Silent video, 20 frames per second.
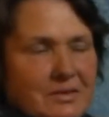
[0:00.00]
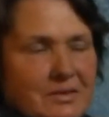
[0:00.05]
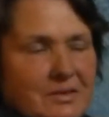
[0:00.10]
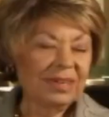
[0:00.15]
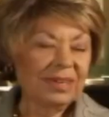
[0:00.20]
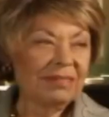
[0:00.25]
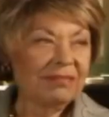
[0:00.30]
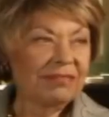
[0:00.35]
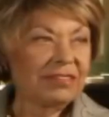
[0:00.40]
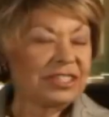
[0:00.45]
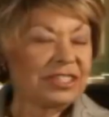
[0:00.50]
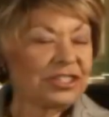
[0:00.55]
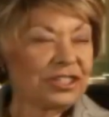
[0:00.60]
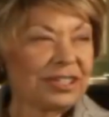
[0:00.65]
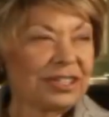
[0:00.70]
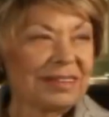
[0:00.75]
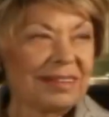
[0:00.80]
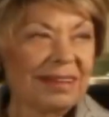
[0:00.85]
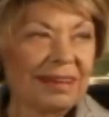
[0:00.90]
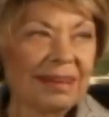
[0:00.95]

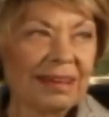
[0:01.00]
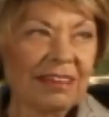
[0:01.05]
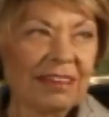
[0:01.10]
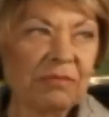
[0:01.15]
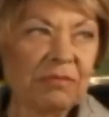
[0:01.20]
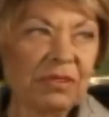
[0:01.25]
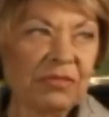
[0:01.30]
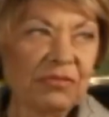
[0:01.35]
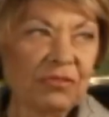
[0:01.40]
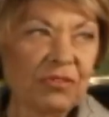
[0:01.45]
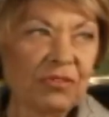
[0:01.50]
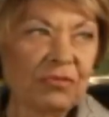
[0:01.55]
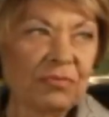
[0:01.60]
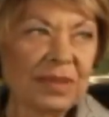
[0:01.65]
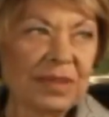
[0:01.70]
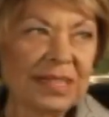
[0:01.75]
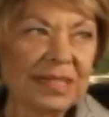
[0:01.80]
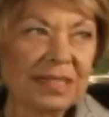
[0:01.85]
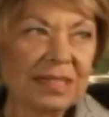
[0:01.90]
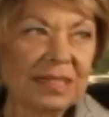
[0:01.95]
Originally, they gave me four
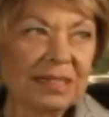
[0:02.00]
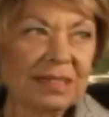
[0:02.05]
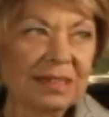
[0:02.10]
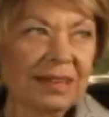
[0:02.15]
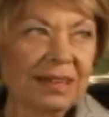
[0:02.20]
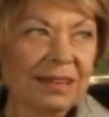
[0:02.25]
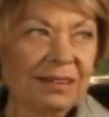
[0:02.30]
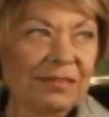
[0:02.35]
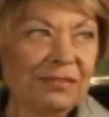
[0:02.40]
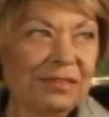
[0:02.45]
months to live,